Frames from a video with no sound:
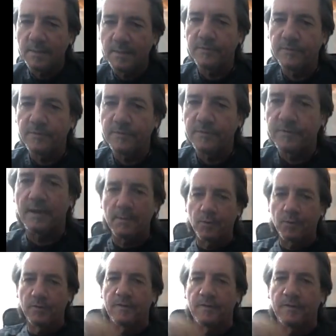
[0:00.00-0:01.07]
Let them
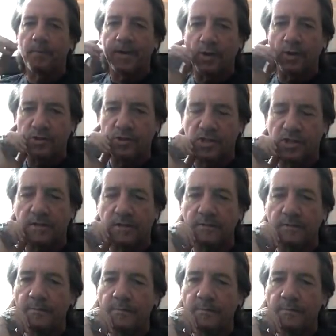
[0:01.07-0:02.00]
prove that by not selling.